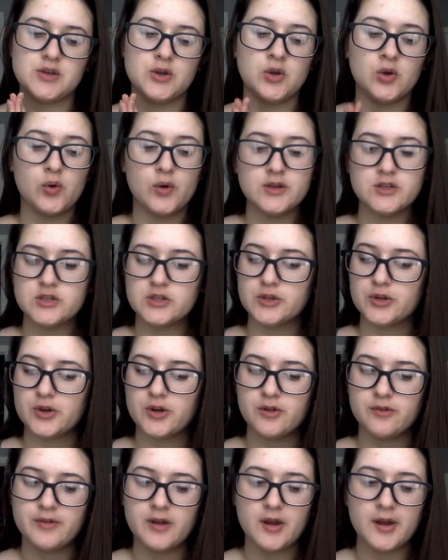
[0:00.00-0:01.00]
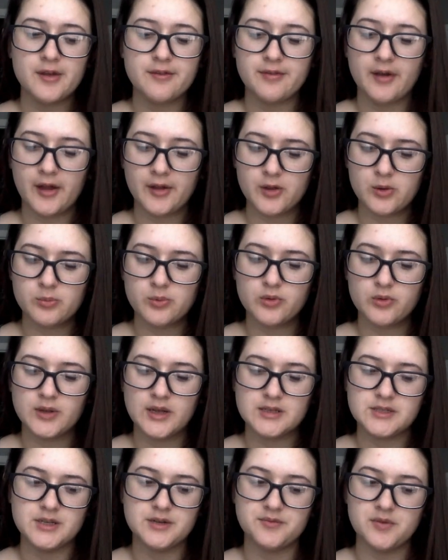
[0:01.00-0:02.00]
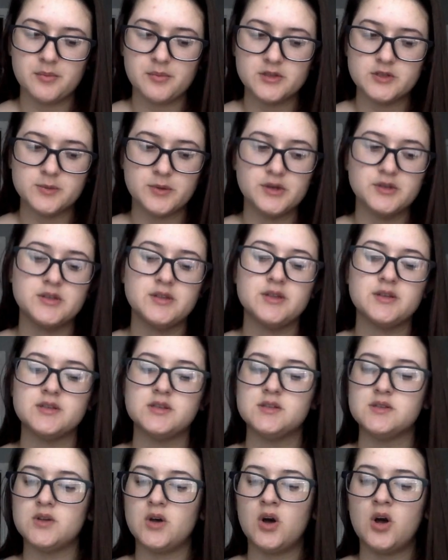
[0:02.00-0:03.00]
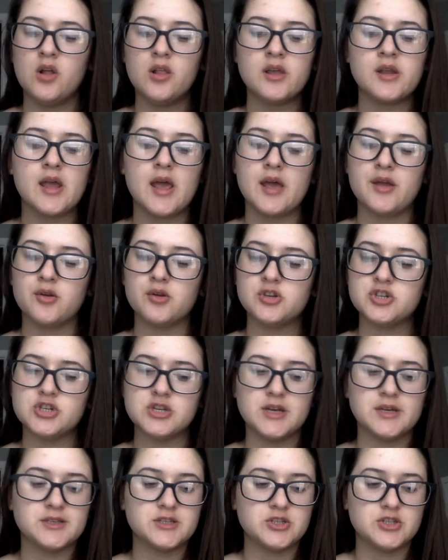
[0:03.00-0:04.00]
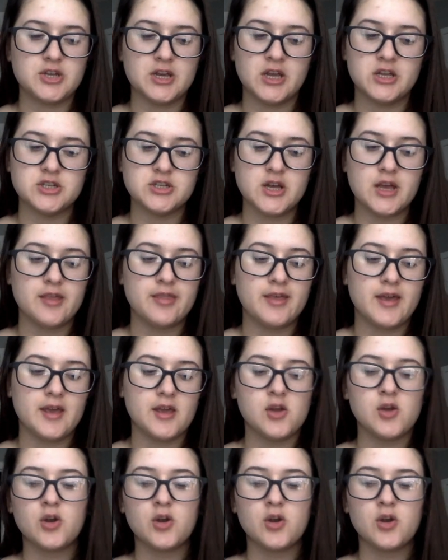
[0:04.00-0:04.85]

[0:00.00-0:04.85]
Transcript: You're going to learn a very valuable lesson from this person. This is all an energy exchange, I think.